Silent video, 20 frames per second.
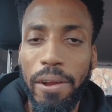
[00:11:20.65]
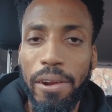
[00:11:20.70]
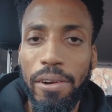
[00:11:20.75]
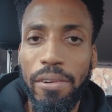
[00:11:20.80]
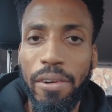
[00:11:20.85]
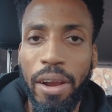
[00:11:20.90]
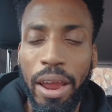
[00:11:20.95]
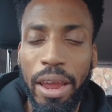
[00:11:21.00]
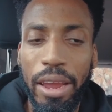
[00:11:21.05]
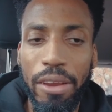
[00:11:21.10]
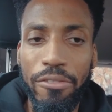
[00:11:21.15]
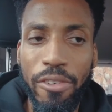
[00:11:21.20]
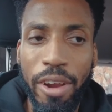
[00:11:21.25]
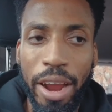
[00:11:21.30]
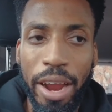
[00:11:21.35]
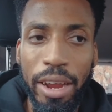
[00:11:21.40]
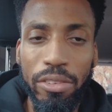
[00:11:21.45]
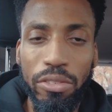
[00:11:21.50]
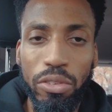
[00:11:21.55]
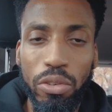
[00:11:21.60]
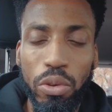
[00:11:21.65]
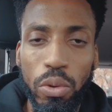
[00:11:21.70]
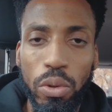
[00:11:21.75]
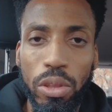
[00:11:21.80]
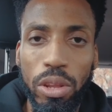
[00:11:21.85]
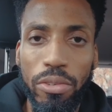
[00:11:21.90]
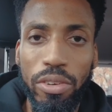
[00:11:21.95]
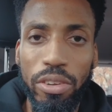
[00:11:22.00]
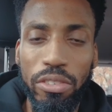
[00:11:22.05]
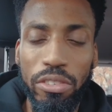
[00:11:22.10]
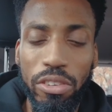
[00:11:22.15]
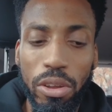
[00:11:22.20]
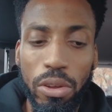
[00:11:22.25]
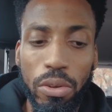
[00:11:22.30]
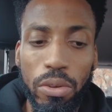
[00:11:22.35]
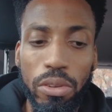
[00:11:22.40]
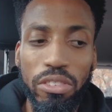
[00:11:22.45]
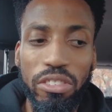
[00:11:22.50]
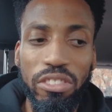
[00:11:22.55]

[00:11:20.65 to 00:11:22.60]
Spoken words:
right to the results.